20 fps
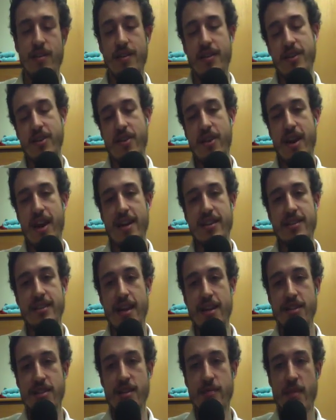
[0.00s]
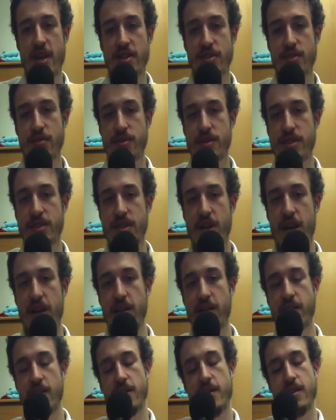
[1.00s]
you know, as as semester is
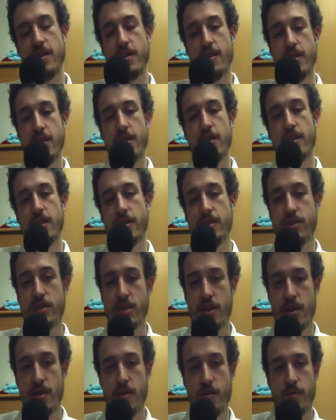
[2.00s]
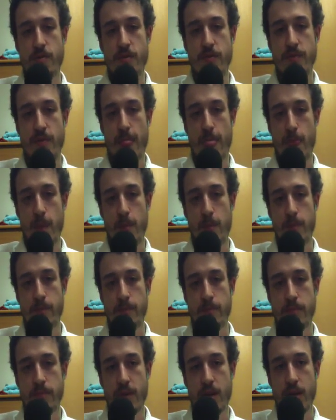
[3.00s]
starting. So,
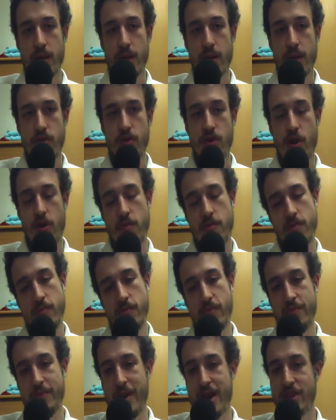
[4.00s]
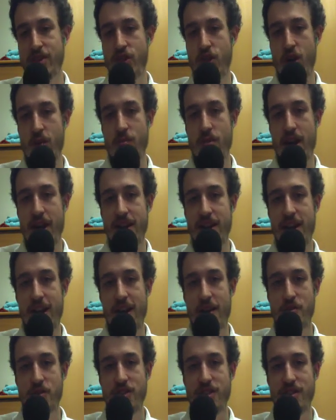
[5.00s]
so my job right
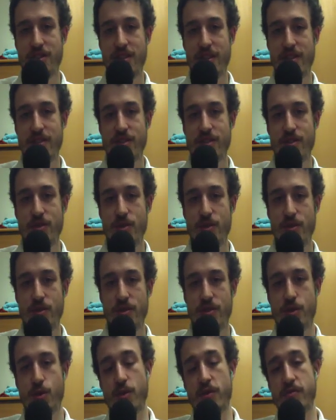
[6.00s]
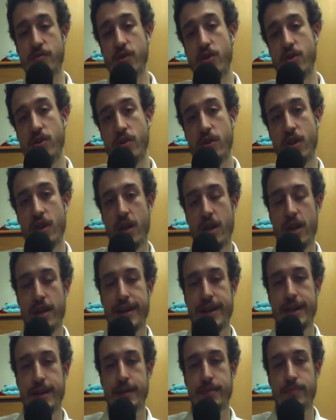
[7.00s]
now is is to to review
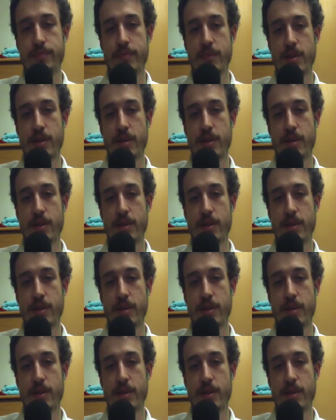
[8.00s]
um,